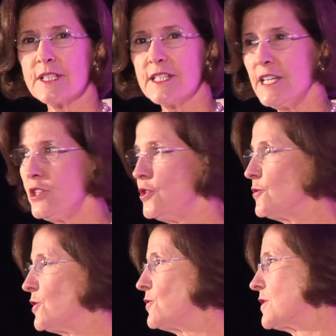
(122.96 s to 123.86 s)

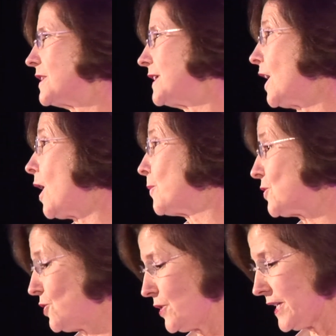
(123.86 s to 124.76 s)
continue to see
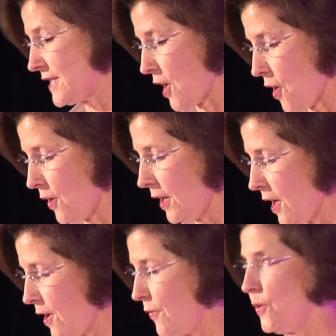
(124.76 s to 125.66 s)
opportunities all
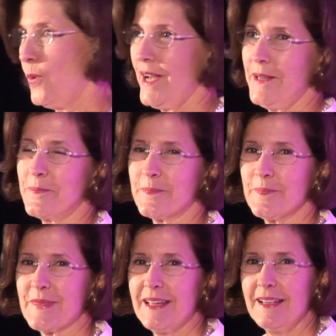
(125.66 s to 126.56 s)
along the way.
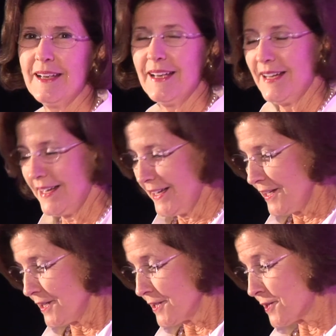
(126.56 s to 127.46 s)

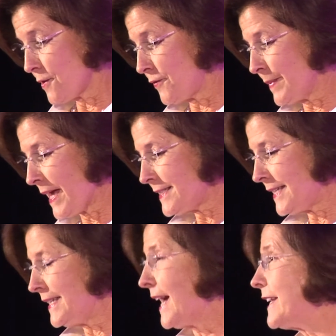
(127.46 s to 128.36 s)
So from
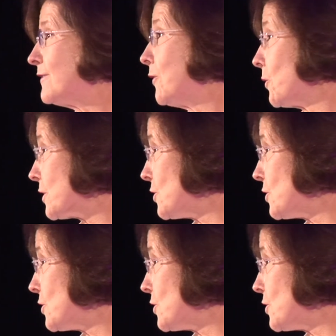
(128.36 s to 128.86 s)
1994 to